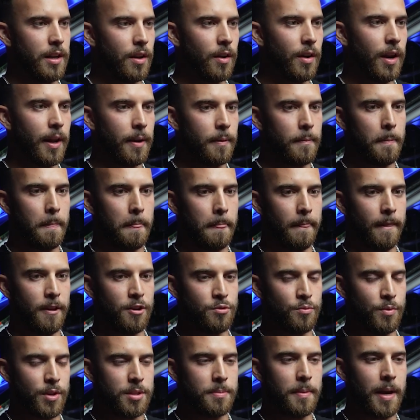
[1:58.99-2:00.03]
No, like
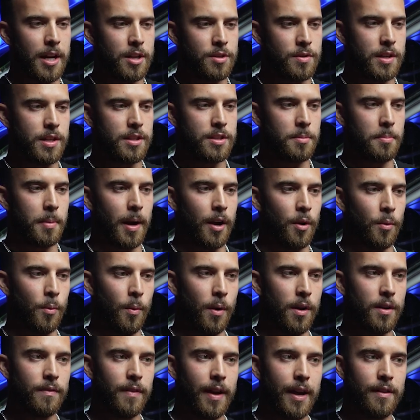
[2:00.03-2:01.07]
there's risk management. You need to buy
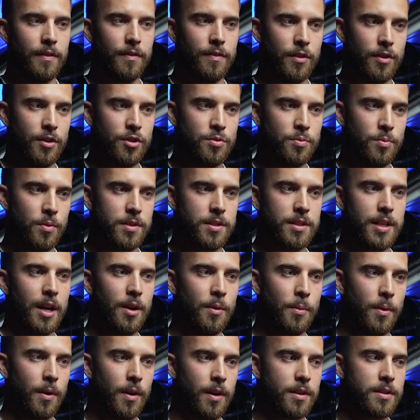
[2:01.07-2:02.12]
one van first. Once
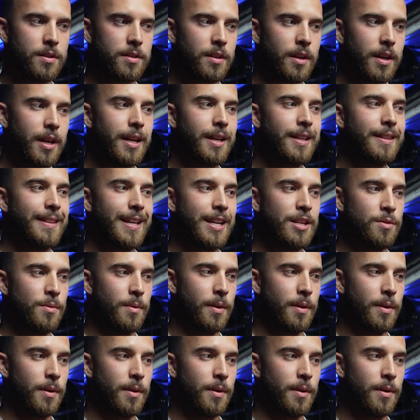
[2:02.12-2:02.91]
that works, then you